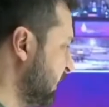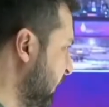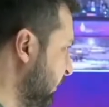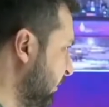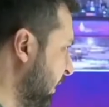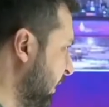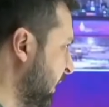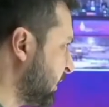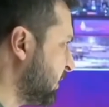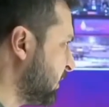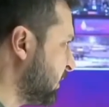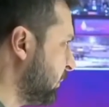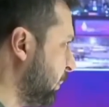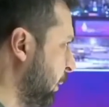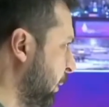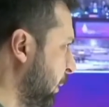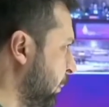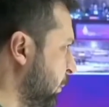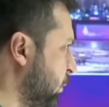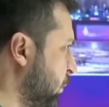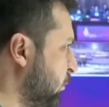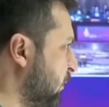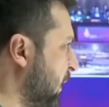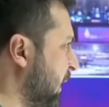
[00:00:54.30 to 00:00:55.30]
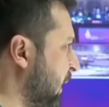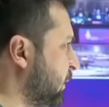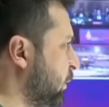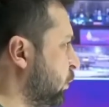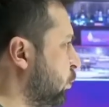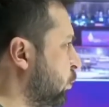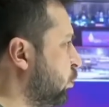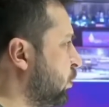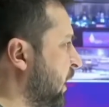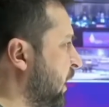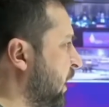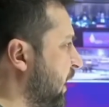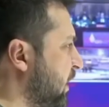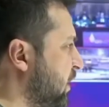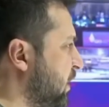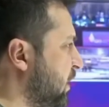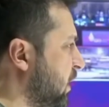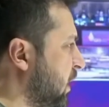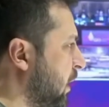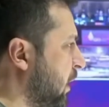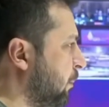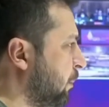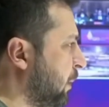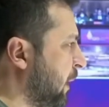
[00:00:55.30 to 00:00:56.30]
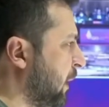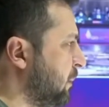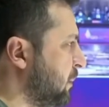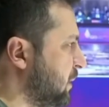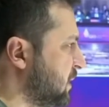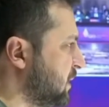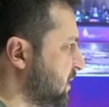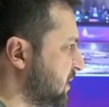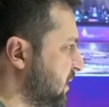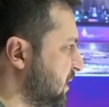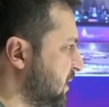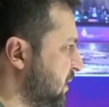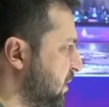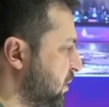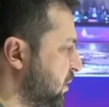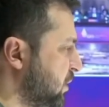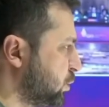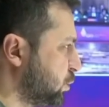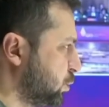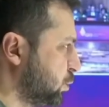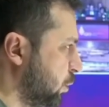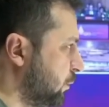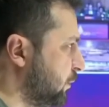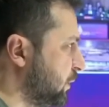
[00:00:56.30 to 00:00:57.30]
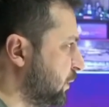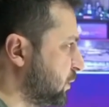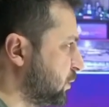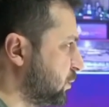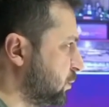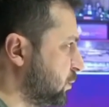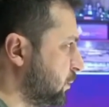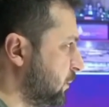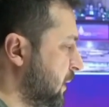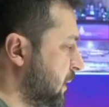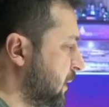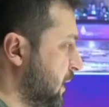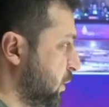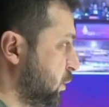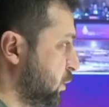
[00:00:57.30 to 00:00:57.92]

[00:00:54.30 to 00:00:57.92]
efforts and the world has witnessed it. And if Russia says